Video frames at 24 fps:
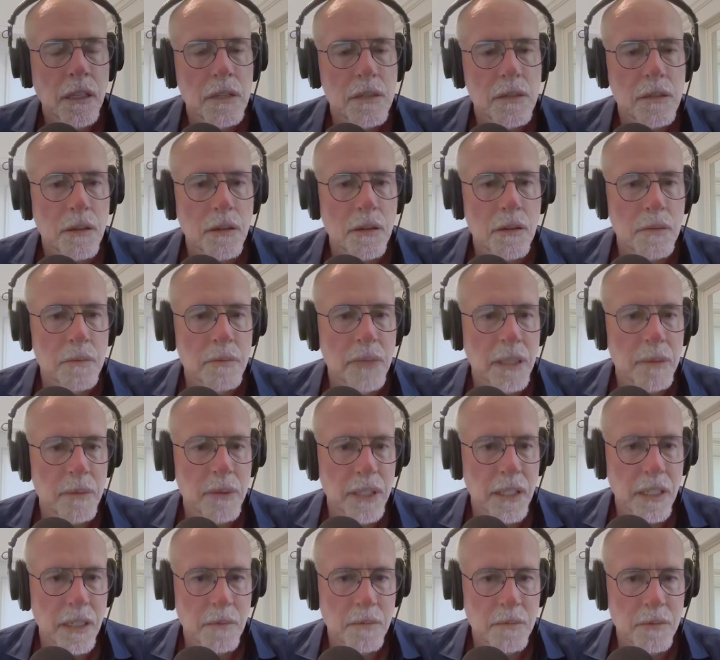So
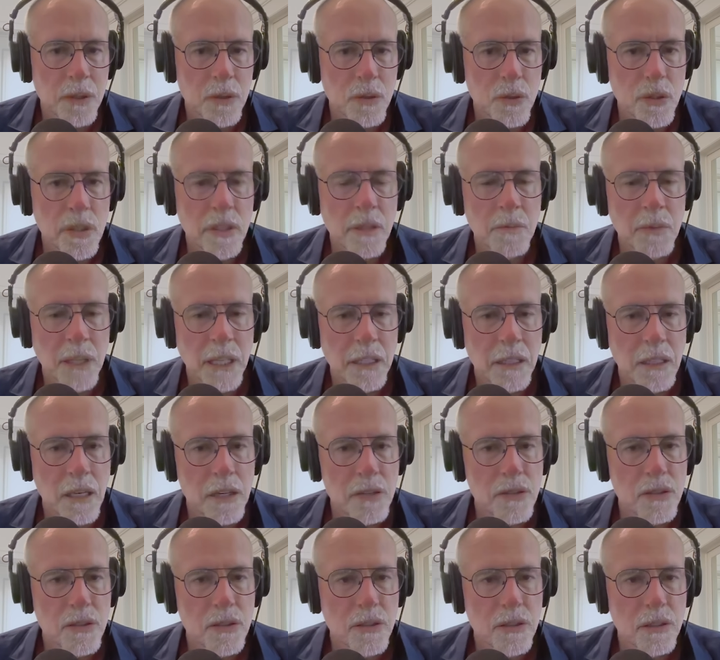maybe I'm losing my
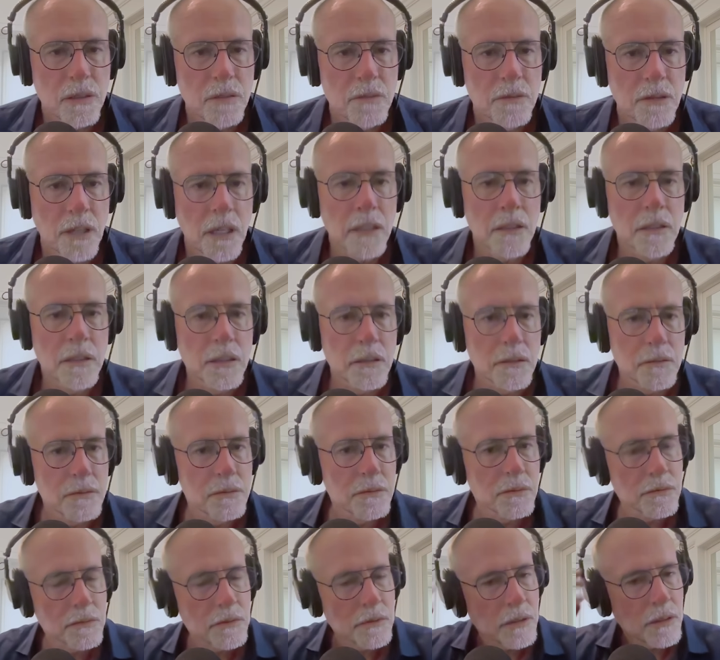luster. I don't know.
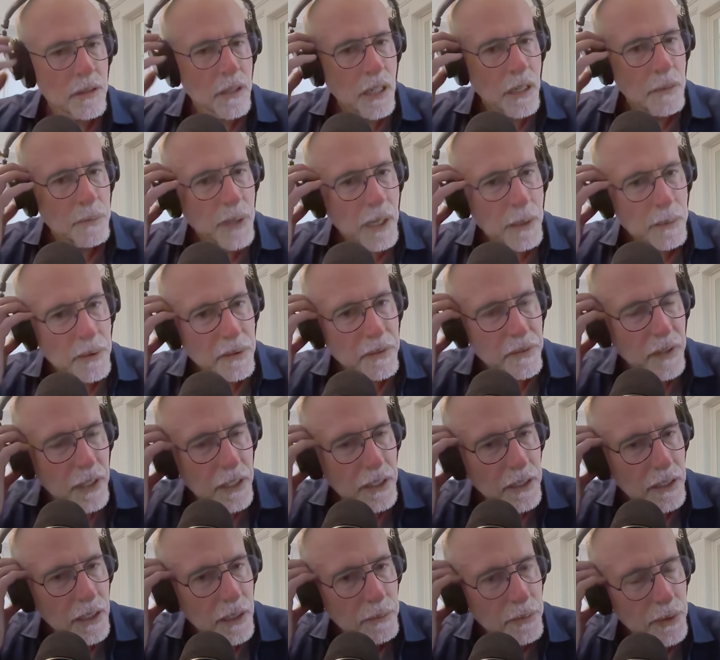I probably
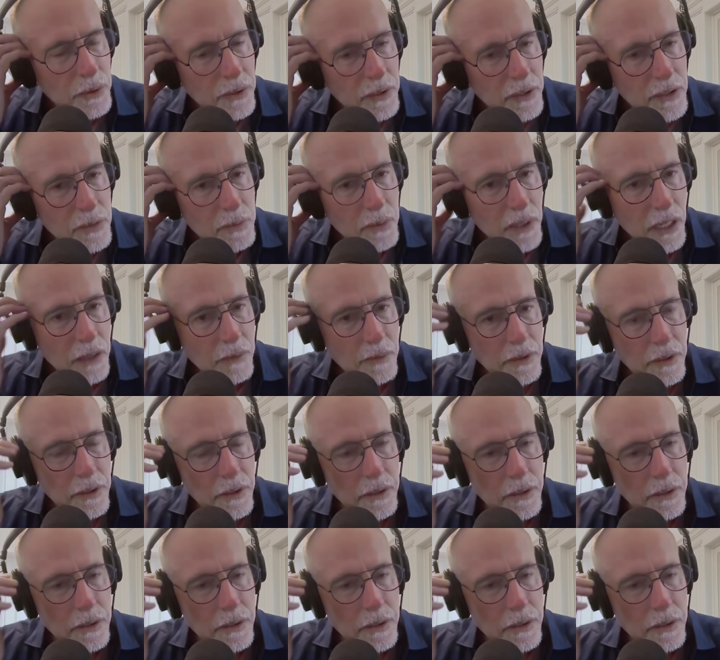fucked up doing this pod with